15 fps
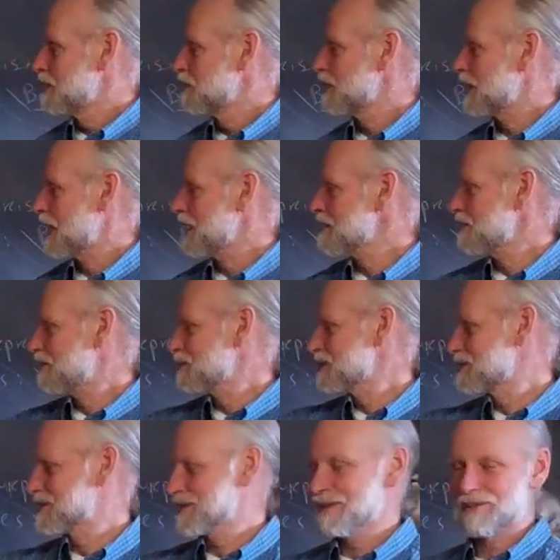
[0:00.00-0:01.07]
Well,
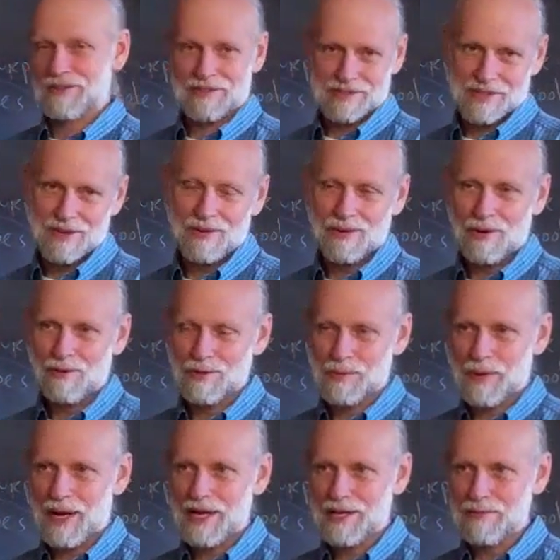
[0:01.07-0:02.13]

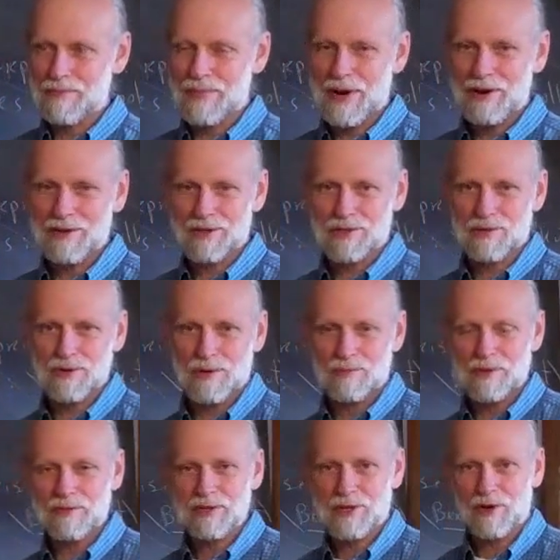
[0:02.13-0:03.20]
I compare it to a
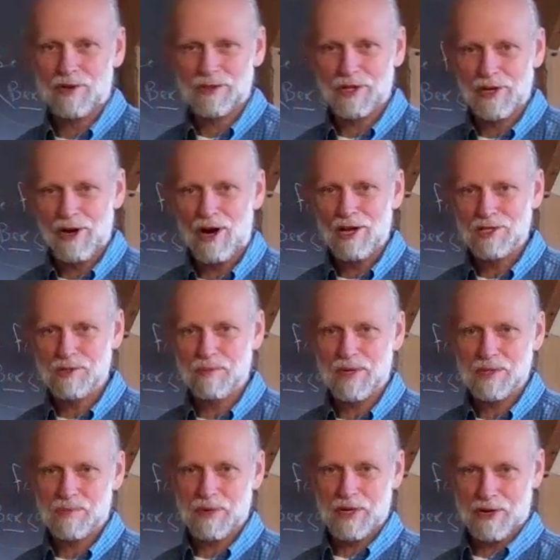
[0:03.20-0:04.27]
movie called The Gods
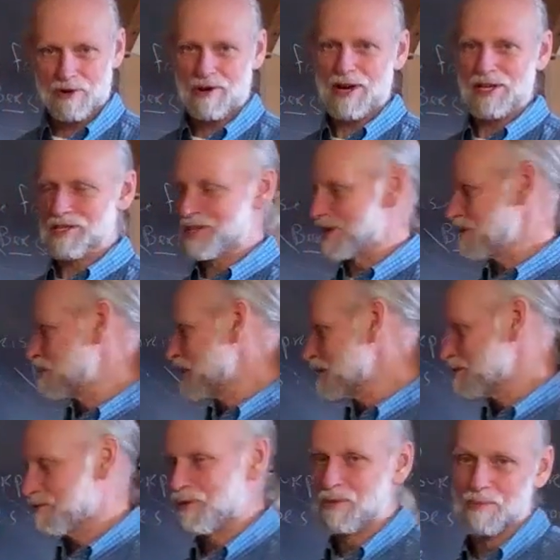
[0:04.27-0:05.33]
Must Be Crazy, a
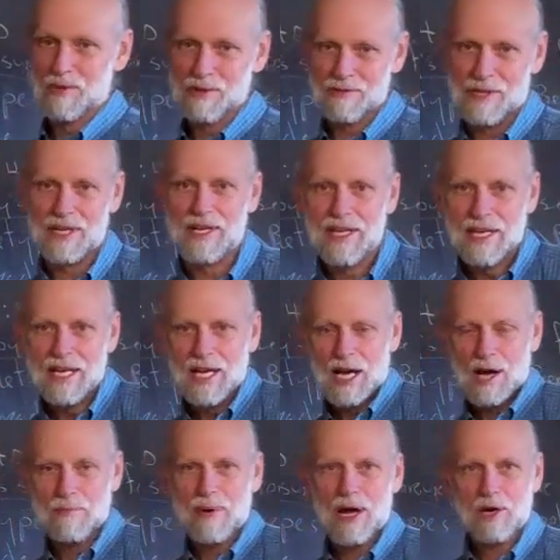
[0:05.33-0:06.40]
wonderful movie
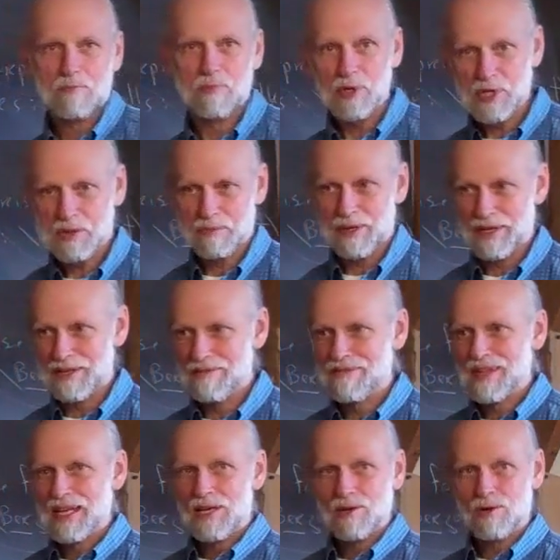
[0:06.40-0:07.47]
about a bushman
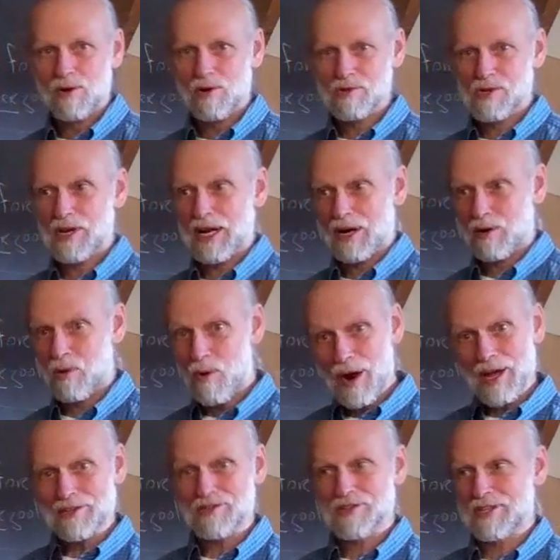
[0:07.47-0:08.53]
who goes on a
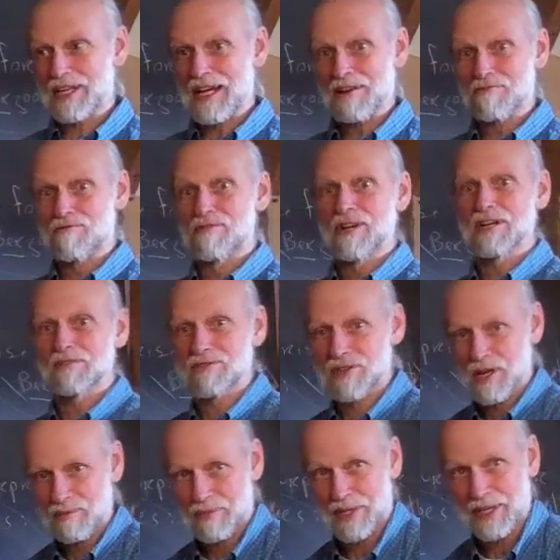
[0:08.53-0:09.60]
quest to get rid of
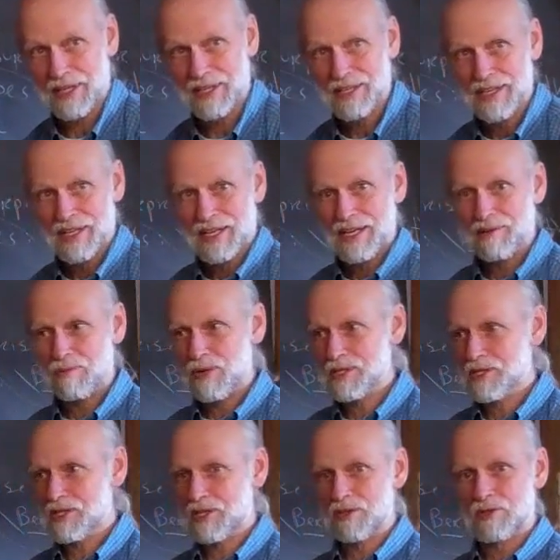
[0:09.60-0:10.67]
something. He
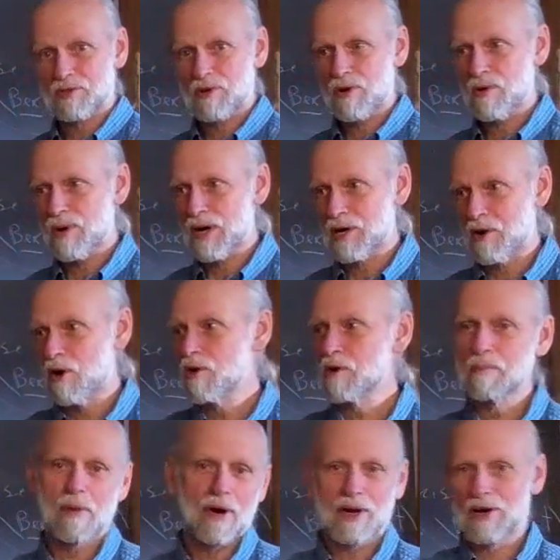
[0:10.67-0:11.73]
wants to throw a
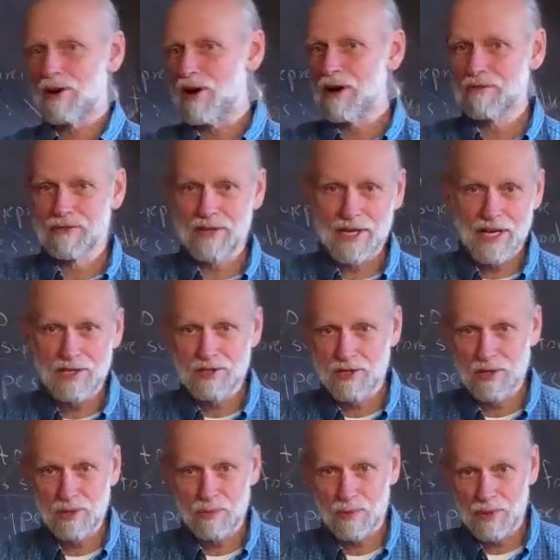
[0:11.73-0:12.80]
Coke bottle off the edge
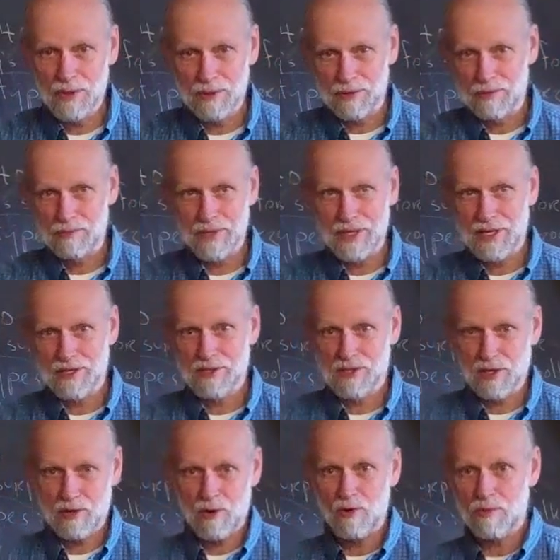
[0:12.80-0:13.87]
of the world because
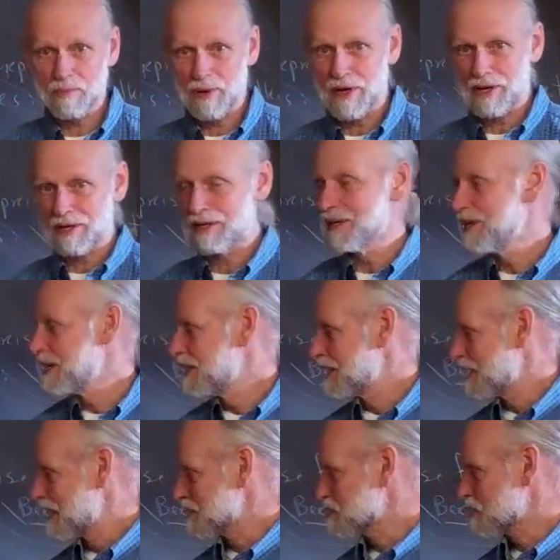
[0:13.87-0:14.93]
the Coke bottle
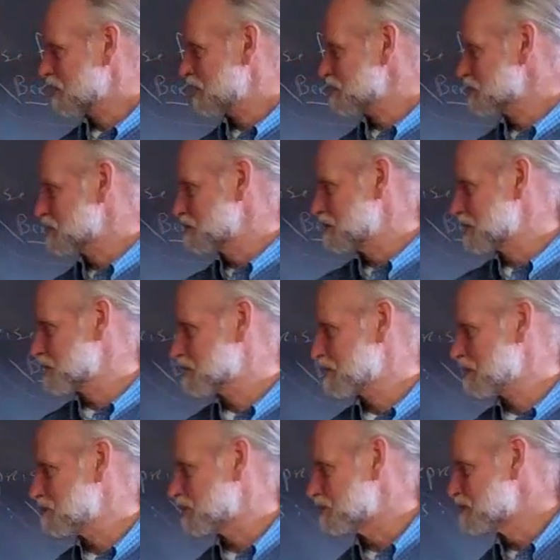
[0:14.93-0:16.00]
has caused so much
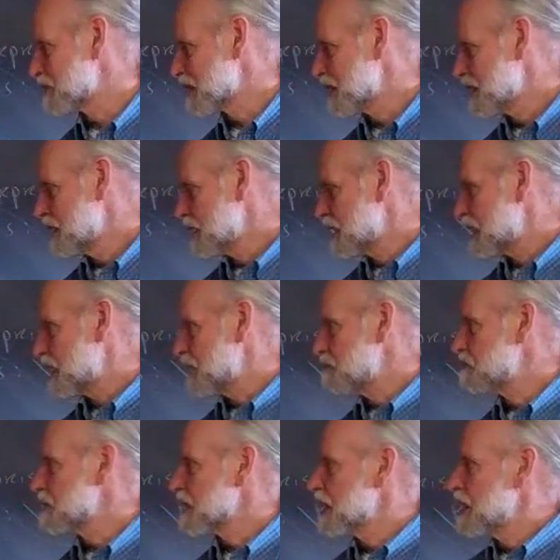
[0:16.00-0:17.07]
trouble.
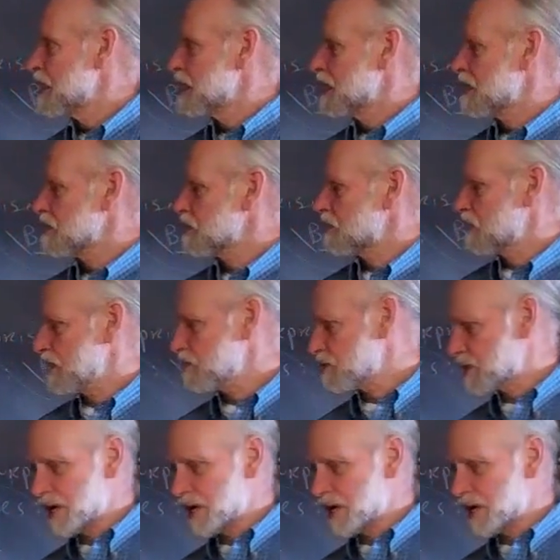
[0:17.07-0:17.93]
Now, there are other